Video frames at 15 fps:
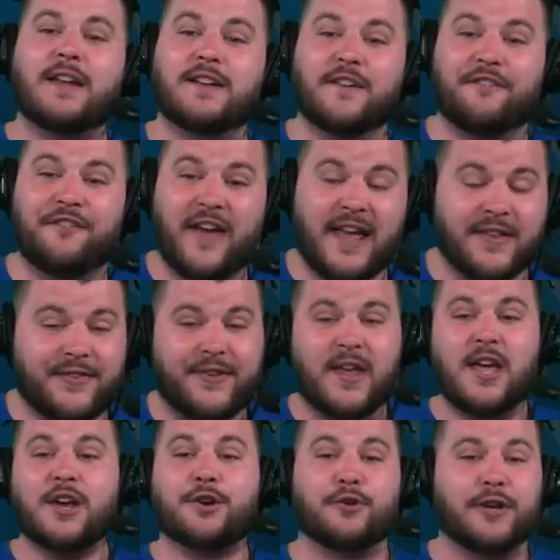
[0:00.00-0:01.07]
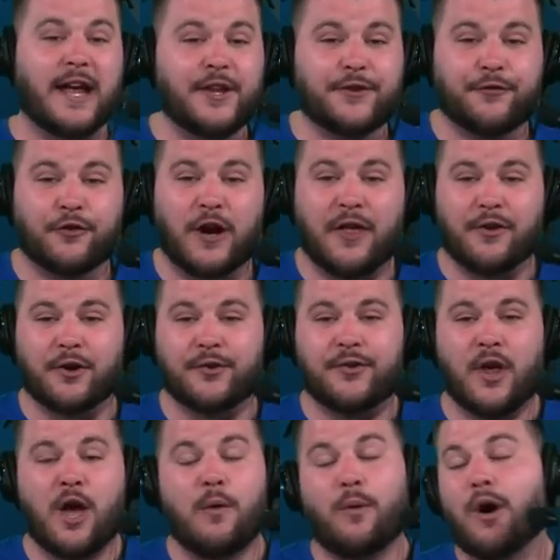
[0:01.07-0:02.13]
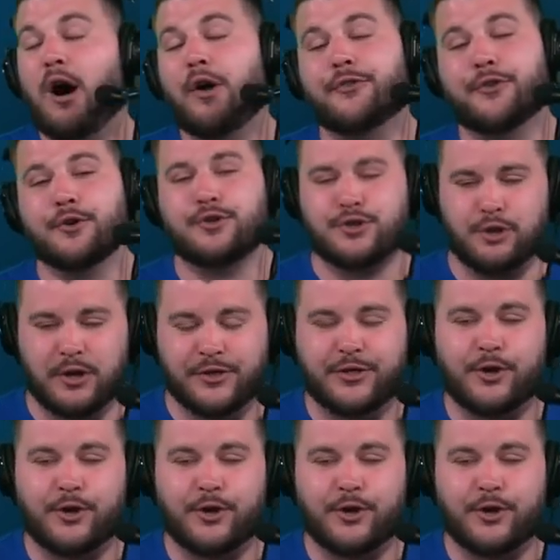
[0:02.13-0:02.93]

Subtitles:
defends, creates for others, while also shooting